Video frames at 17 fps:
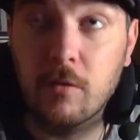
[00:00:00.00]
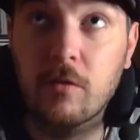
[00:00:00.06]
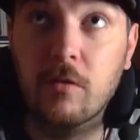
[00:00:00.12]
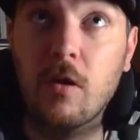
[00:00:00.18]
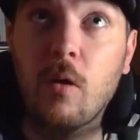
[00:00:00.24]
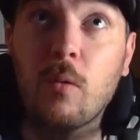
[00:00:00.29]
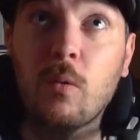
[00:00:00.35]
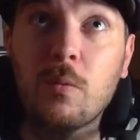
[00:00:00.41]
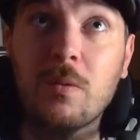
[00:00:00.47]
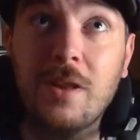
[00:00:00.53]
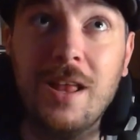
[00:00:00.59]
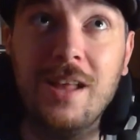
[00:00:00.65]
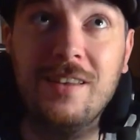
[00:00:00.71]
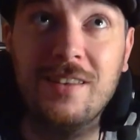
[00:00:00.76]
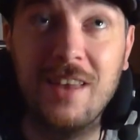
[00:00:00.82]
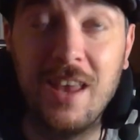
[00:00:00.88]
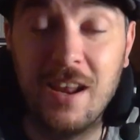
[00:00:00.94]
So,
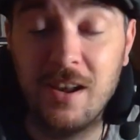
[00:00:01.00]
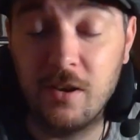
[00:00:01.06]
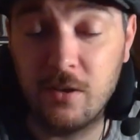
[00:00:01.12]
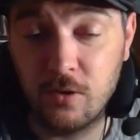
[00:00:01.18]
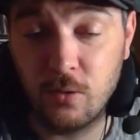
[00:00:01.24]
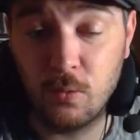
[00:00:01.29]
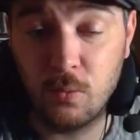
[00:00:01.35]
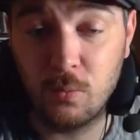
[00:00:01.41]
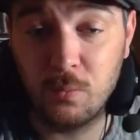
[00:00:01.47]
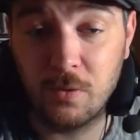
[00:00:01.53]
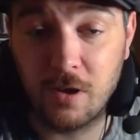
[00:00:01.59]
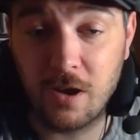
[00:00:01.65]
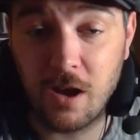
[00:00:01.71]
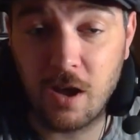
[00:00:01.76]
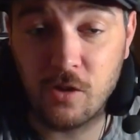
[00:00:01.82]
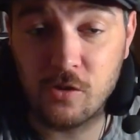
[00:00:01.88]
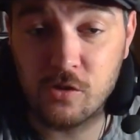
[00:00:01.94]
let's get into The
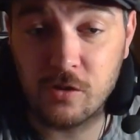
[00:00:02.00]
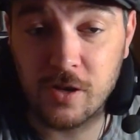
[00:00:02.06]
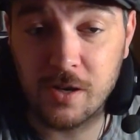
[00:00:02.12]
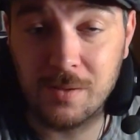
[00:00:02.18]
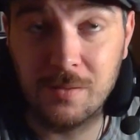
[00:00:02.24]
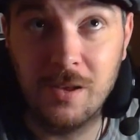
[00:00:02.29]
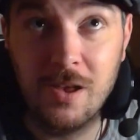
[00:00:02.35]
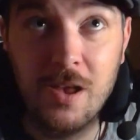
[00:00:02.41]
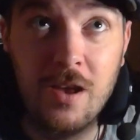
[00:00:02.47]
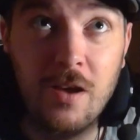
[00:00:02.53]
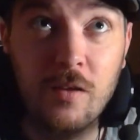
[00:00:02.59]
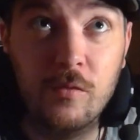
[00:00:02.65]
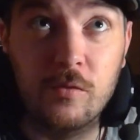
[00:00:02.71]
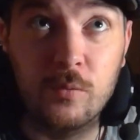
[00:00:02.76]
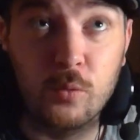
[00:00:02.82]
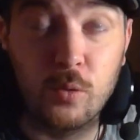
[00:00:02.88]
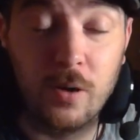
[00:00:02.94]
Conjuring
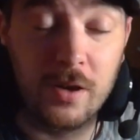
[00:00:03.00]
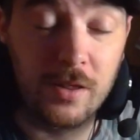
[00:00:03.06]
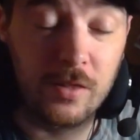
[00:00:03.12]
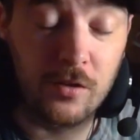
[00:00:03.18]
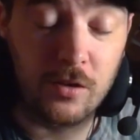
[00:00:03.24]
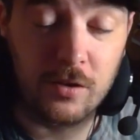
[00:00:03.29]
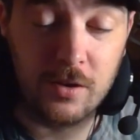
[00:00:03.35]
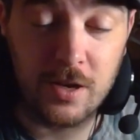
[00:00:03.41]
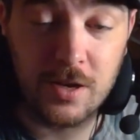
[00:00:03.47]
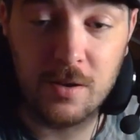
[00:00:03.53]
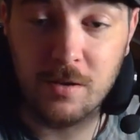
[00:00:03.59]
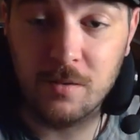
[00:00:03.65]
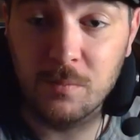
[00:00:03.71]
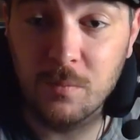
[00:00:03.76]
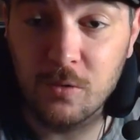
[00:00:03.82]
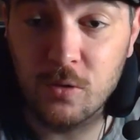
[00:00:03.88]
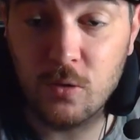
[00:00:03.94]

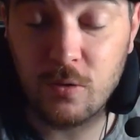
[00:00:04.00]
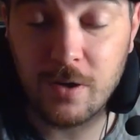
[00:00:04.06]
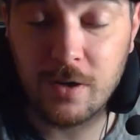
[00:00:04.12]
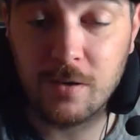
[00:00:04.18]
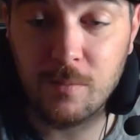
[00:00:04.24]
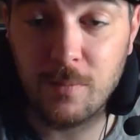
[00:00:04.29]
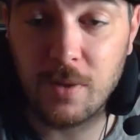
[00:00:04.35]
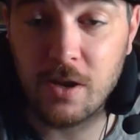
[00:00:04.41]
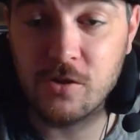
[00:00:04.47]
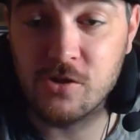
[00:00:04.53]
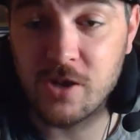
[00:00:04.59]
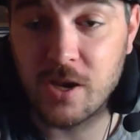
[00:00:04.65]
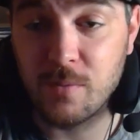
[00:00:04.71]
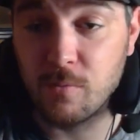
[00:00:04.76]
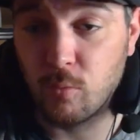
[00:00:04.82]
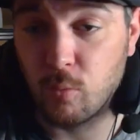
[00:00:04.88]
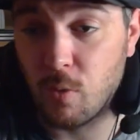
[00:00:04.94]
2013, directed by
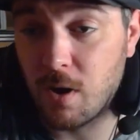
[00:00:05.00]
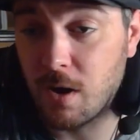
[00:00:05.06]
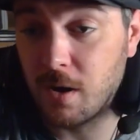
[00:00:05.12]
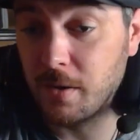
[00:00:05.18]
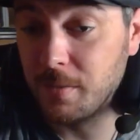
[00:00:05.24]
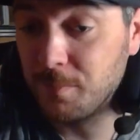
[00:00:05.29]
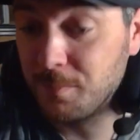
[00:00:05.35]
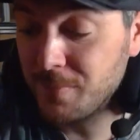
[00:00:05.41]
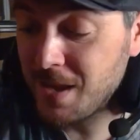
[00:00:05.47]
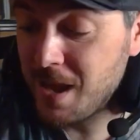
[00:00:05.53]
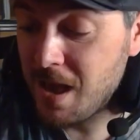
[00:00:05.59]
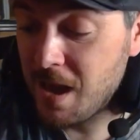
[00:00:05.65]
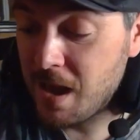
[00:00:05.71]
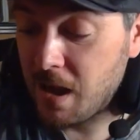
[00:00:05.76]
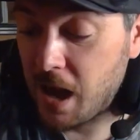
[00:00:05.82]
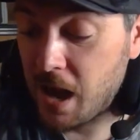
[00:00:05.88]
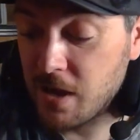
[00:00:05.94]
James Wan.
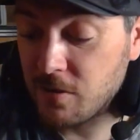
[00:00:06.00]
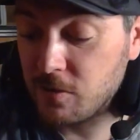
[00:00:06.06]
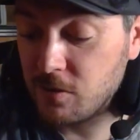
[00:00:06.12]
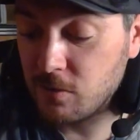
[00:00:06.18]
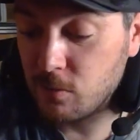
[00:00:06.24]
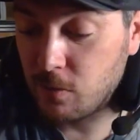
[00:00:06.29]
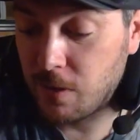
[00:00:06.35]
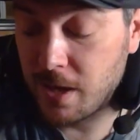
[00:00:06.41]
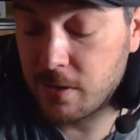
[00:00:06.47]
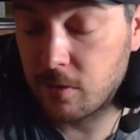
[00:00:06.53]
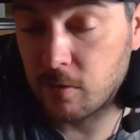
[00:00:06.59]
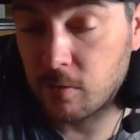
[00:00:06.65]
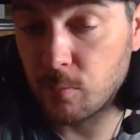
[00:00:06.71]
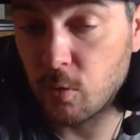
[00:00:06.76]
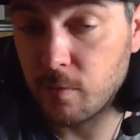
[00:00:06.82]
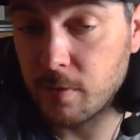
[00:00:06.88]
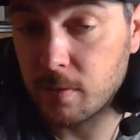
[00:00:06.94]
I do like
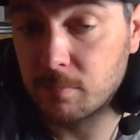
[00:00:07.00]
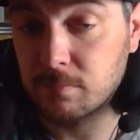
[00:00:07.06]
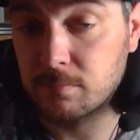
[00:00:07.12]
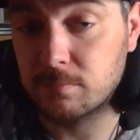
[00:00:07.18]
this movie.